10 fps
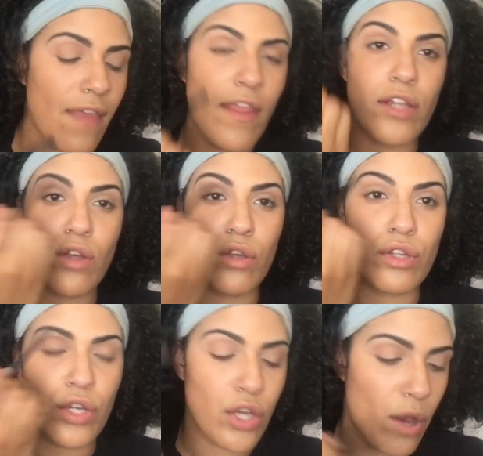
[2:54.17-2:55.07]
and that's
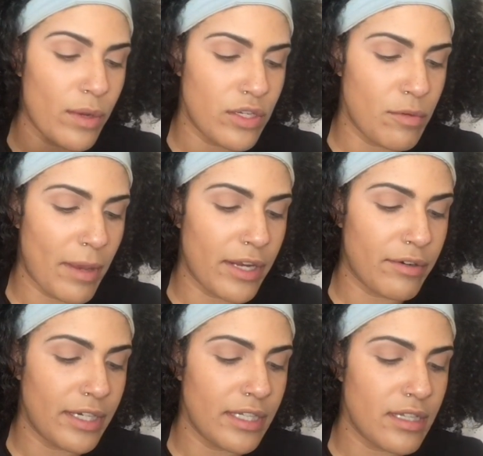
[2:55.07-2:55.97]
also going to go into my
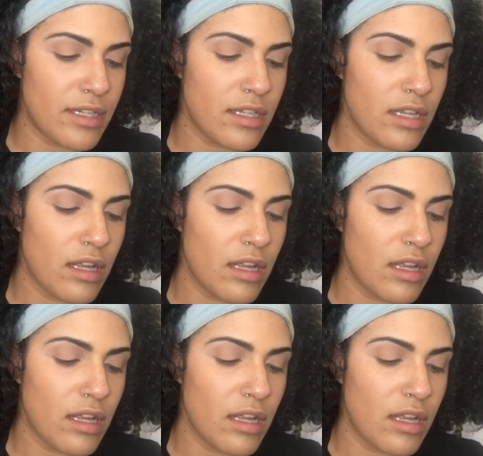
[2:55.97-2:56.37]
crease.